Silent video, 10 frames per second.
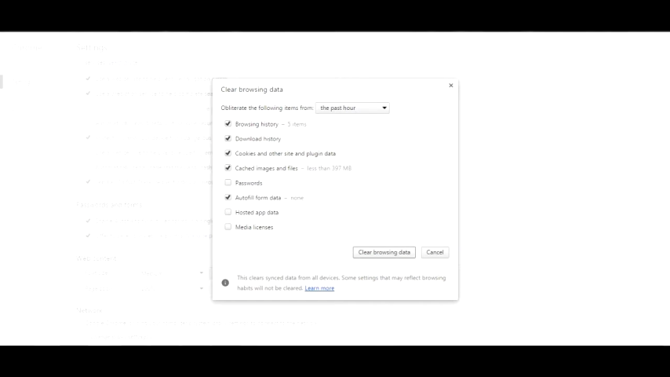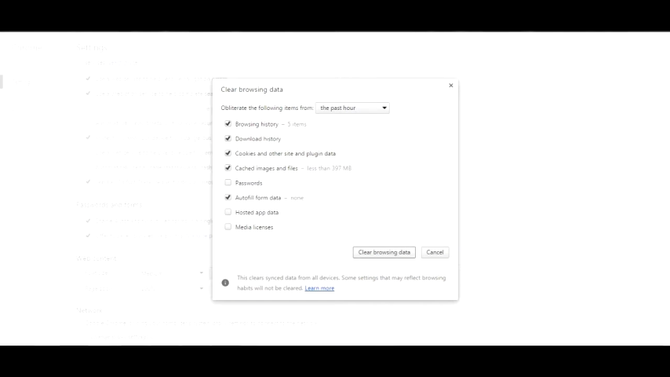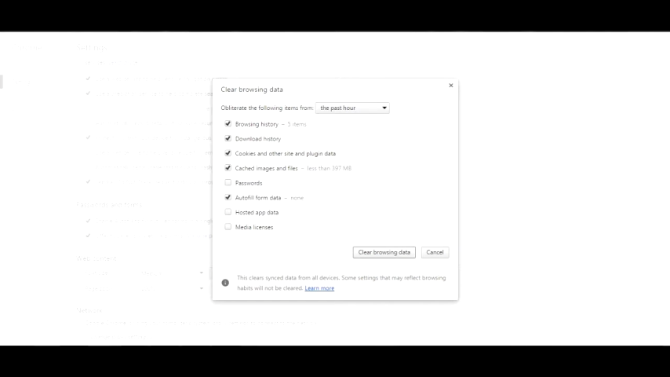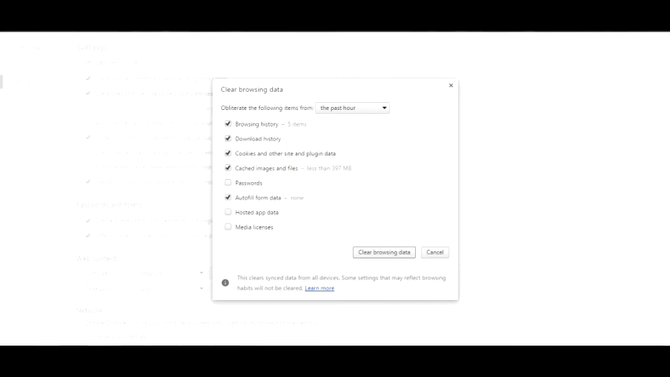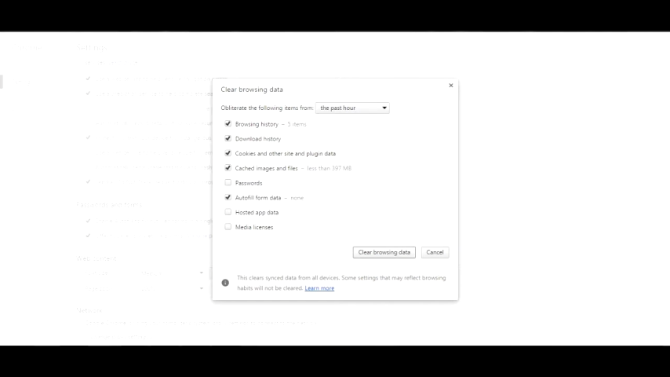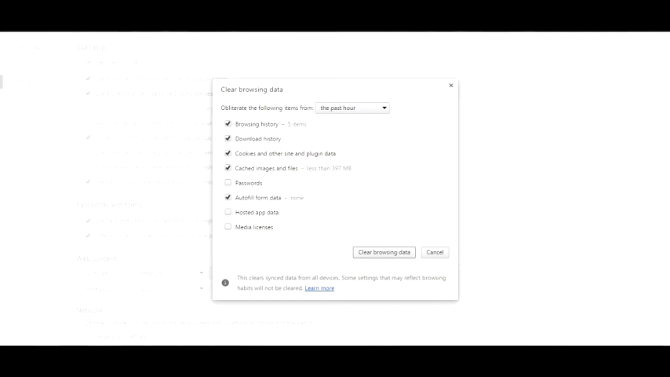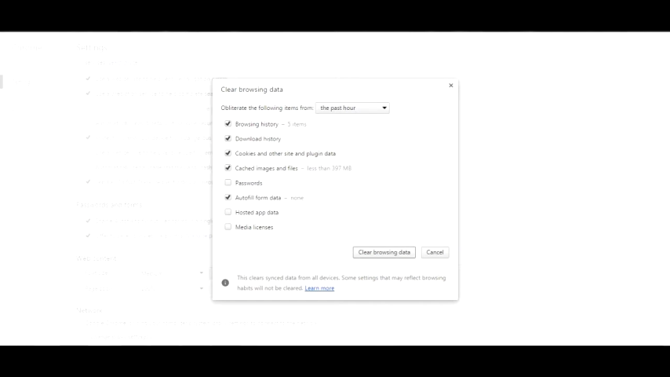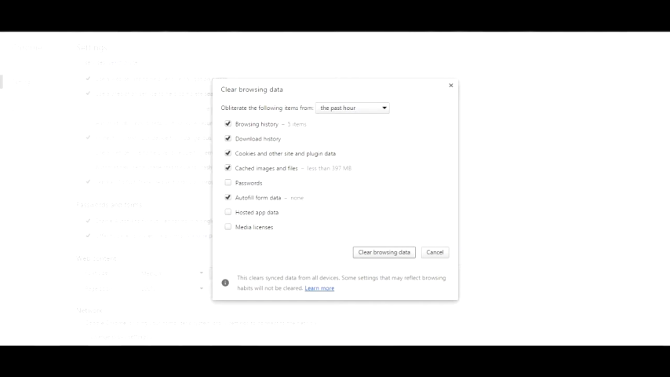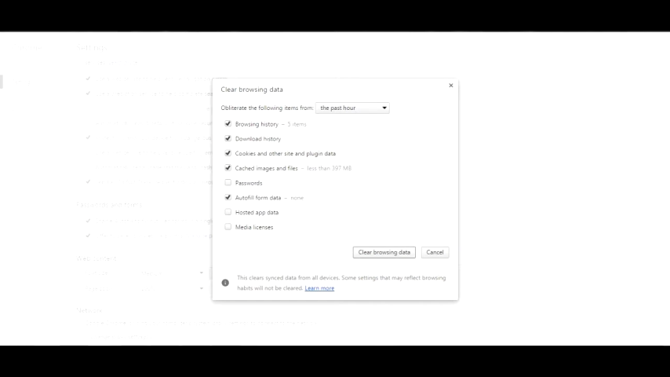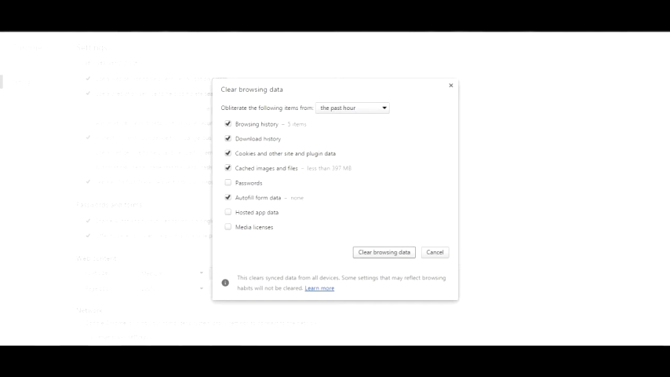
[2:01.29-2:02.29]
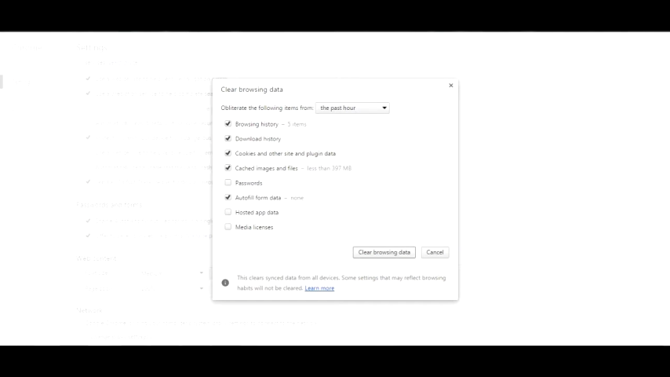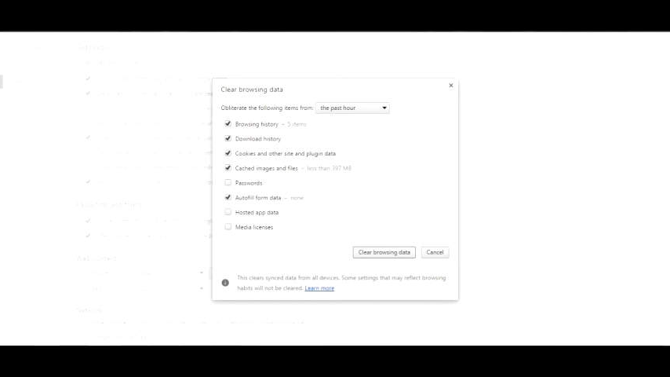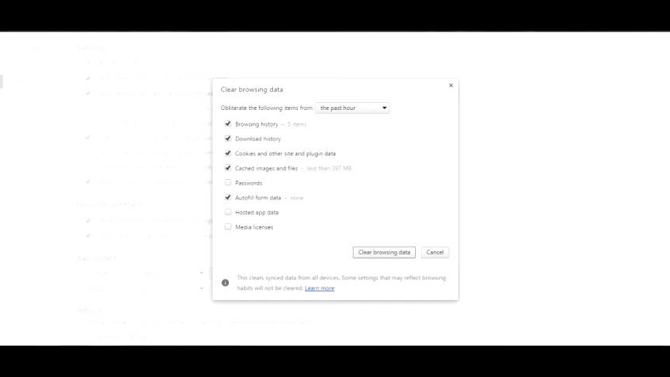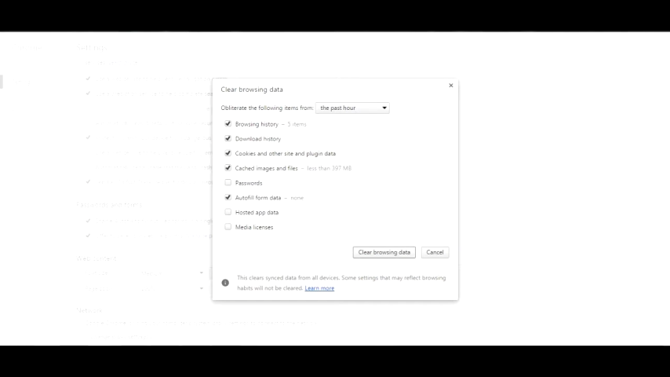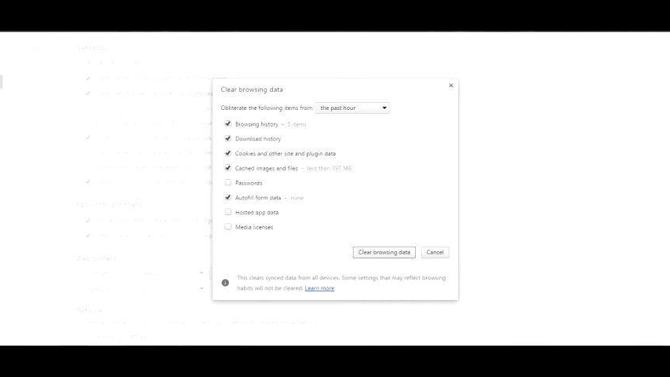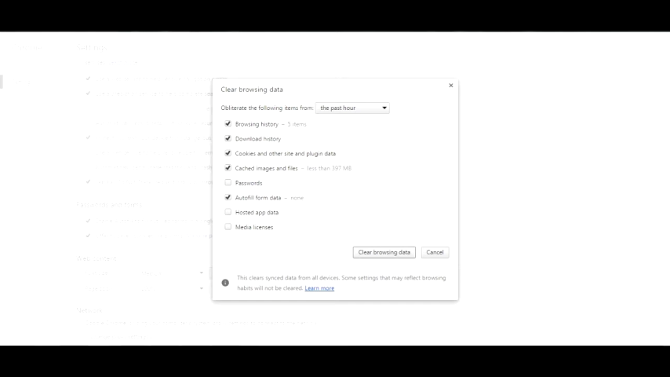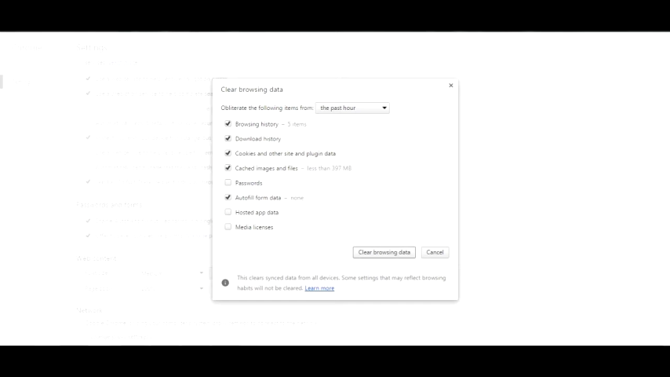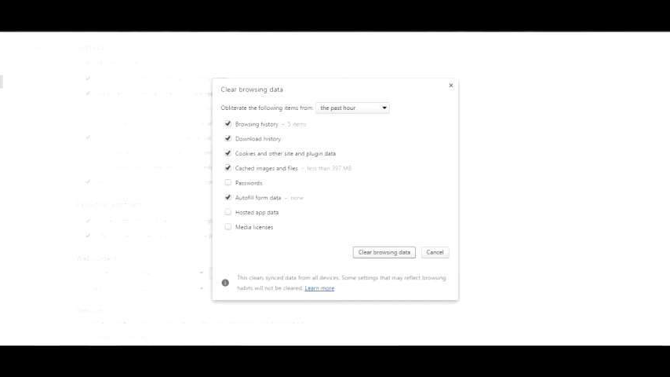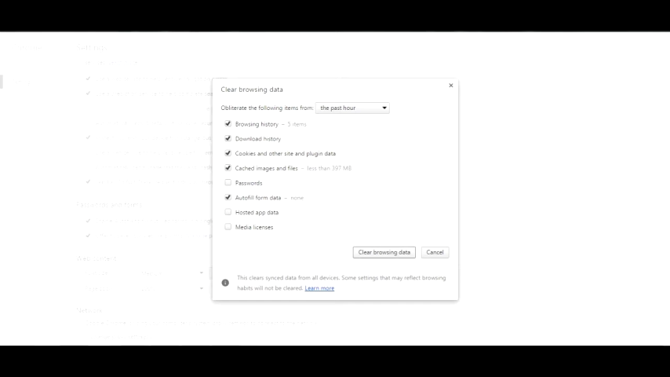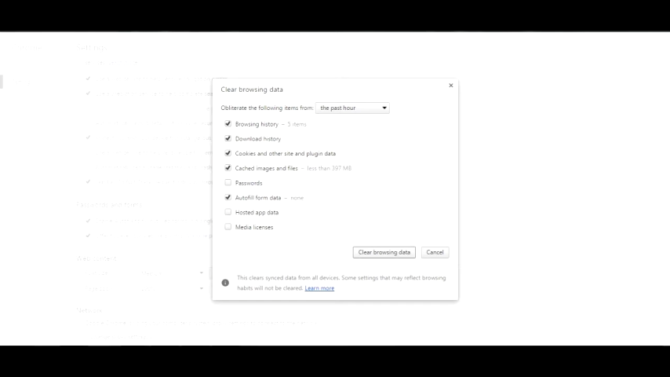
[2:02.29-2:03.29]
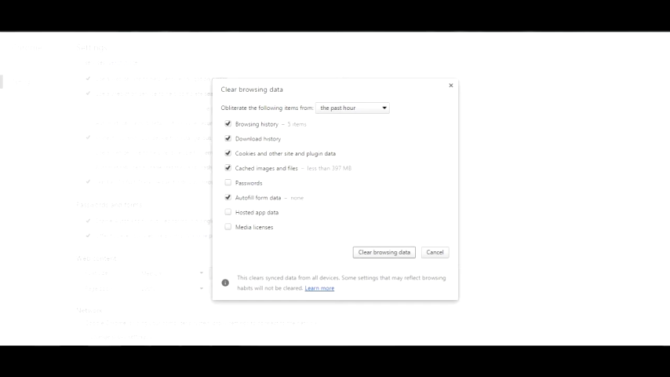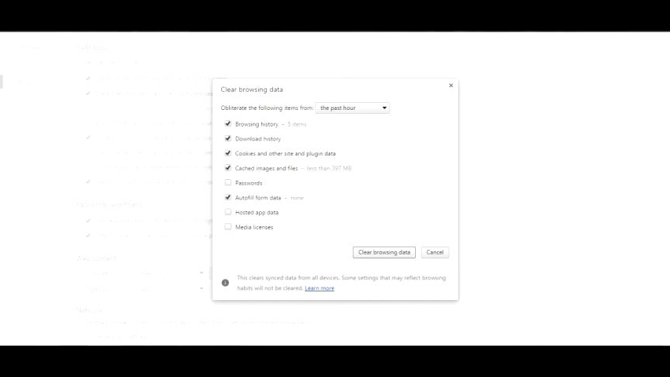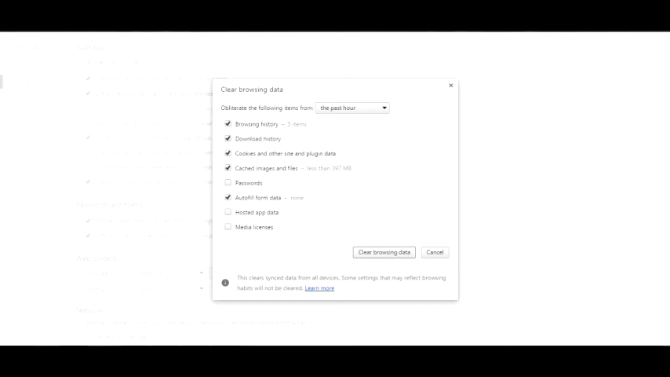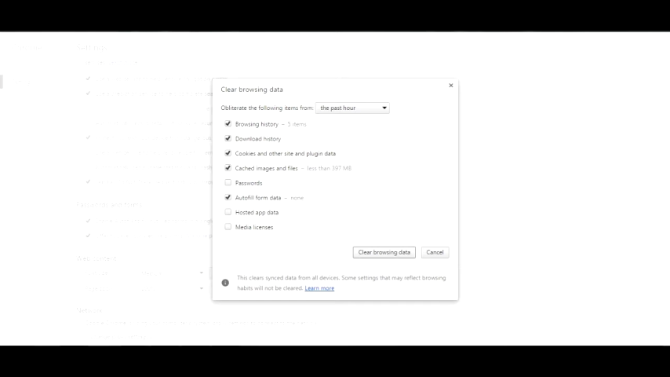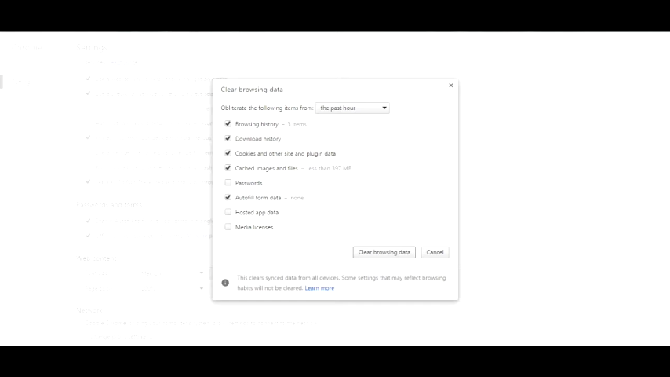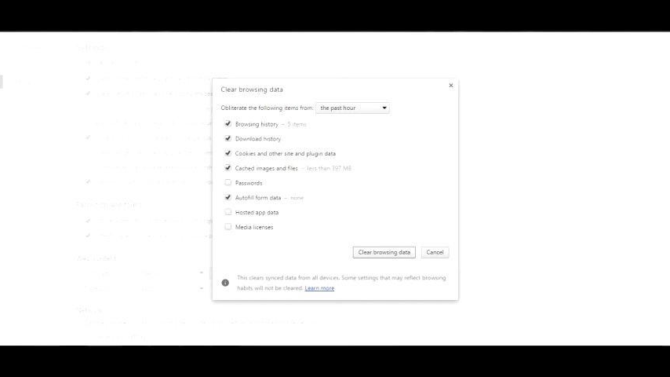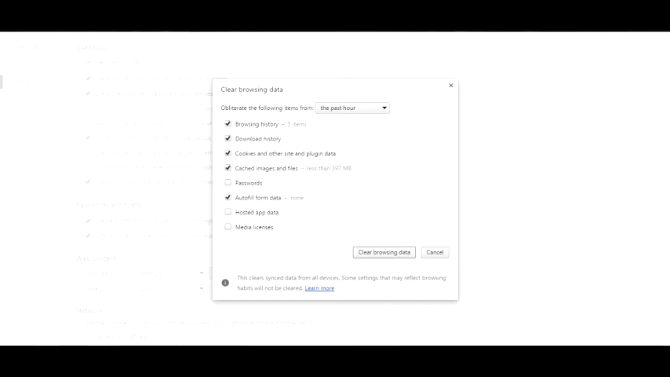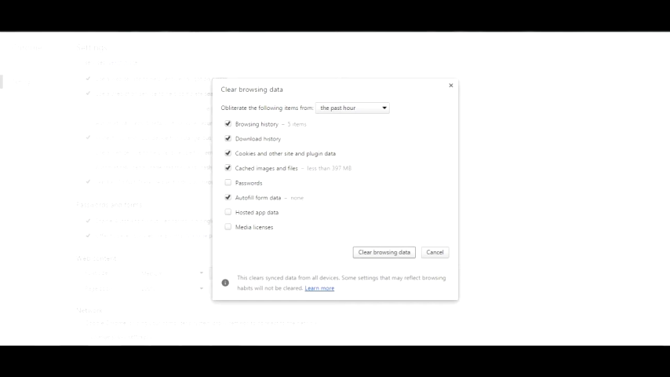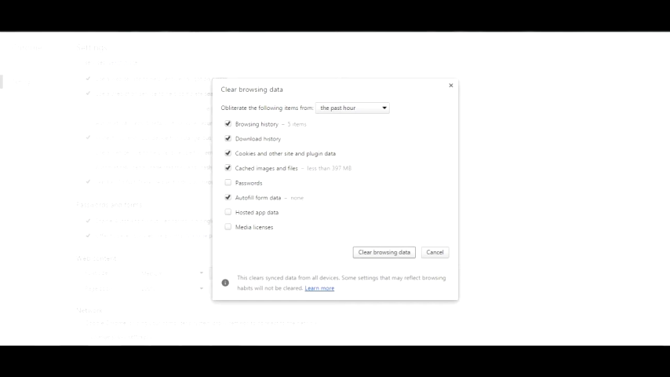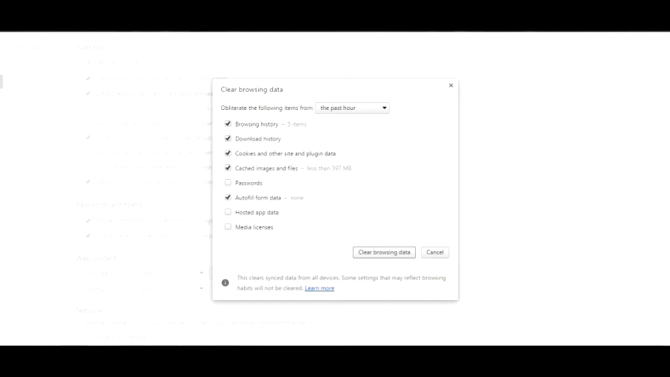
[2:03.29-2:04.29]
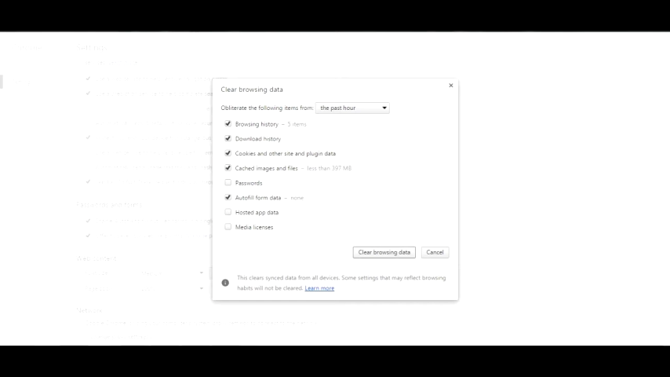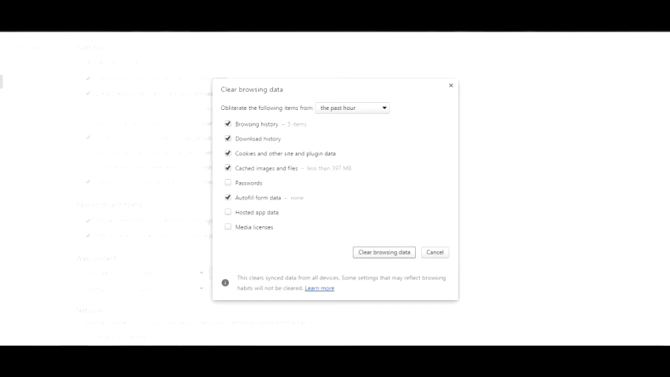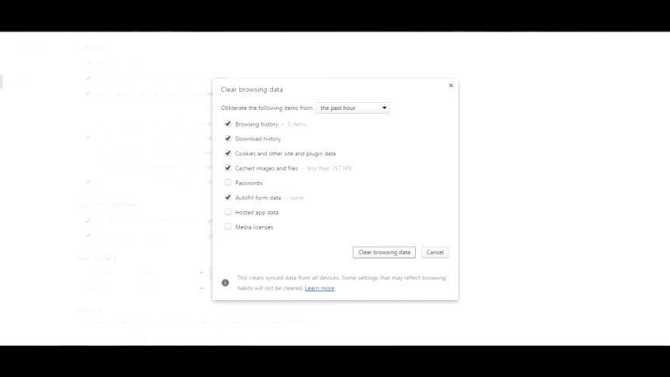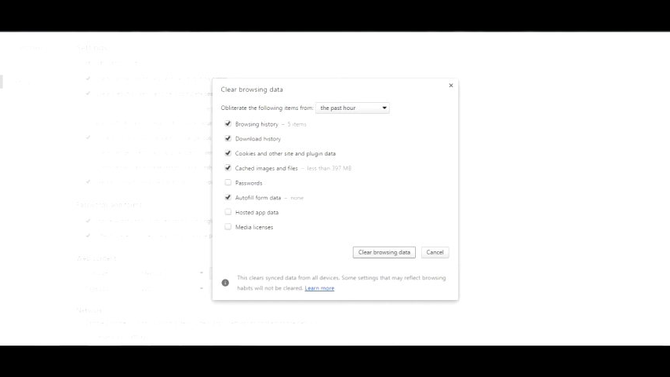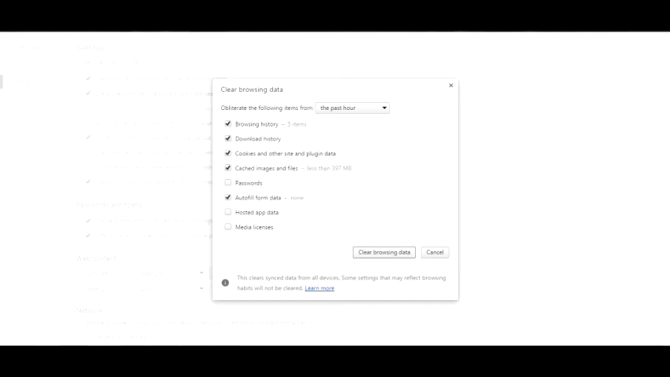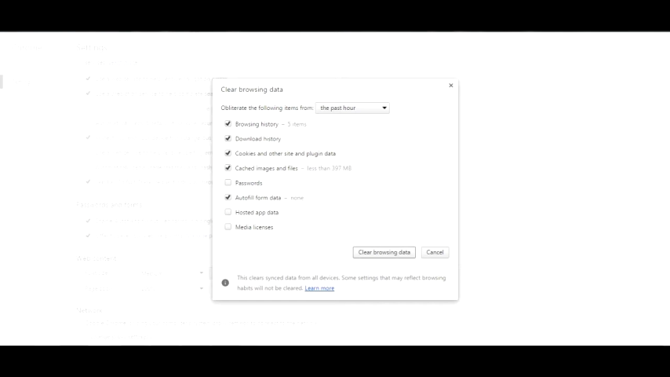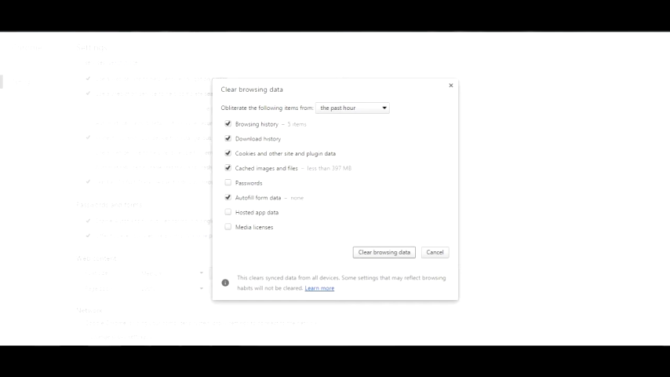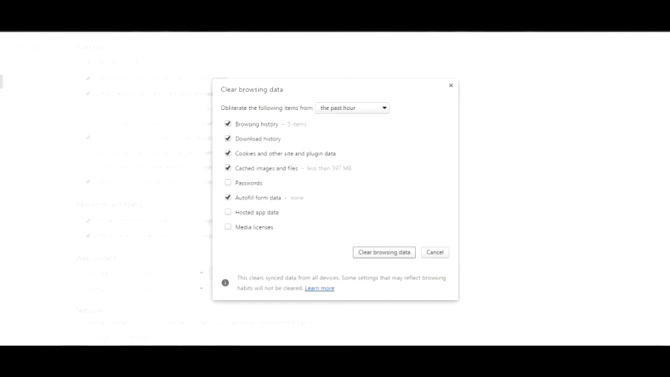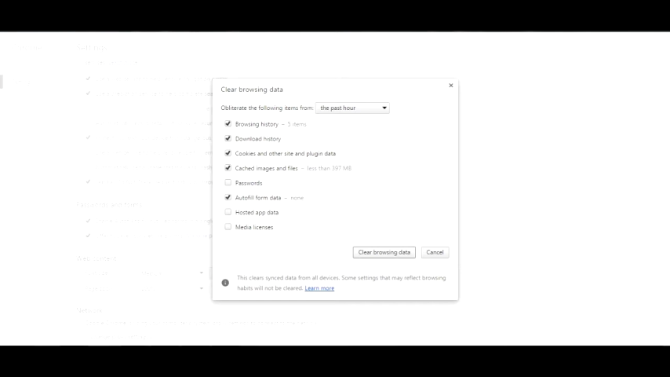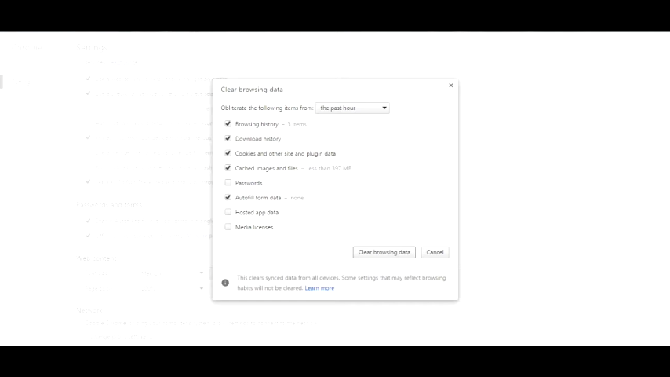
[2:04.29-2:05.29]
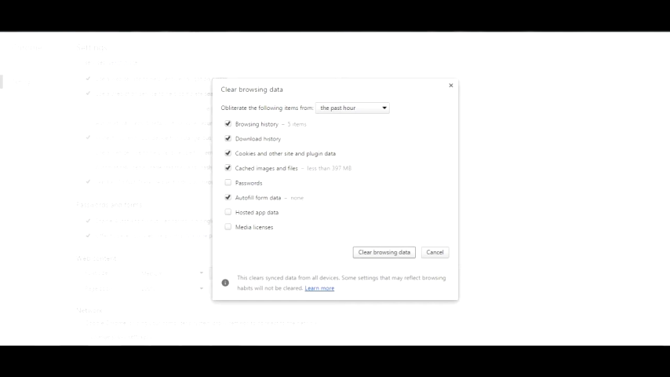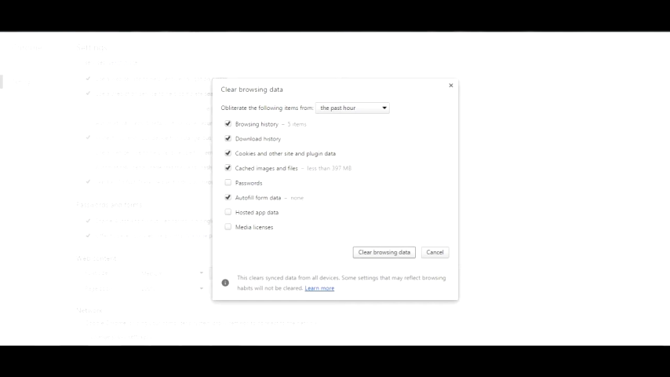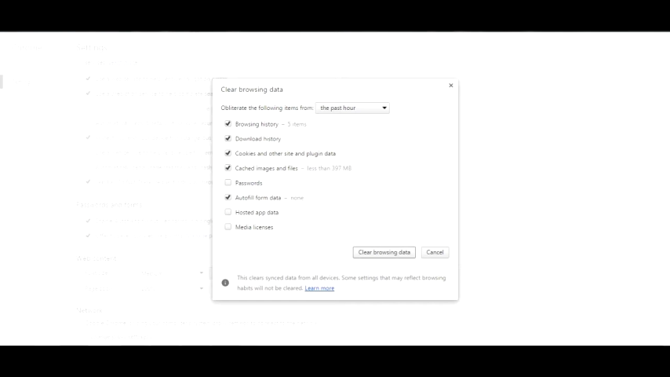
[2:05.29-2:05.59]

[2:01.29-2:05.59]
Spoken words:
No face is visible, so there are no lips to read.